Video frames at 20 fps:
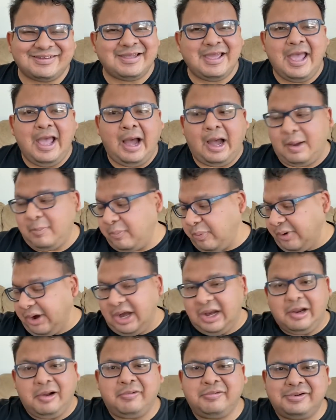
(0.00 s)
I'm
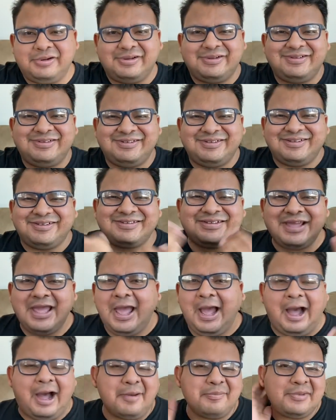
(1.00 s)
brown.
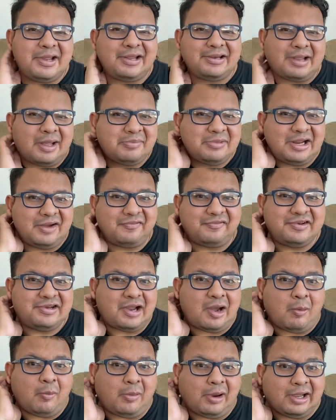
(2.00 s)
I'm definitely
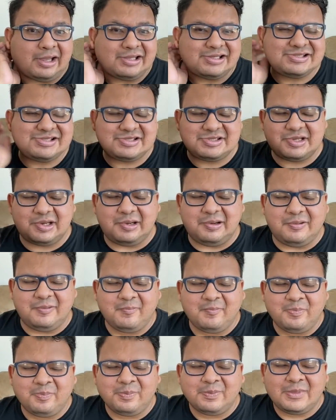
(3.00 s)
not white. So
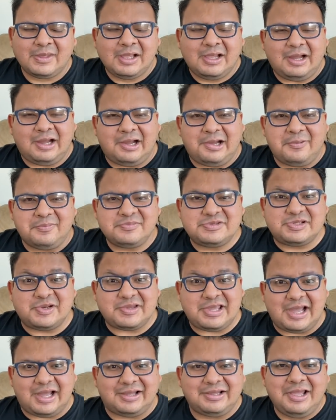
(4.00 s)

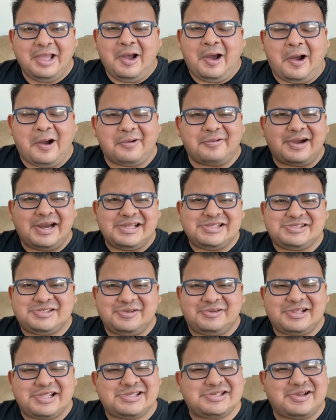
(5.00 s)
yeah. All right.
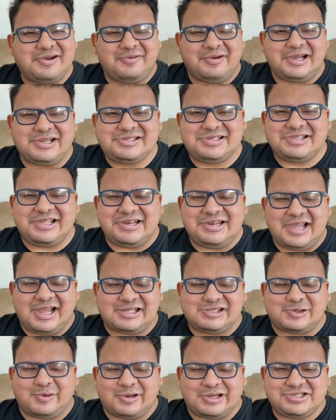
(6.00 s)
So let's go on to the
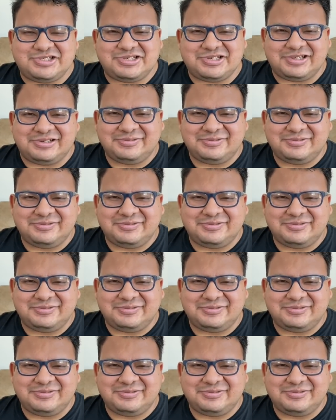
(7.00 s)
next question.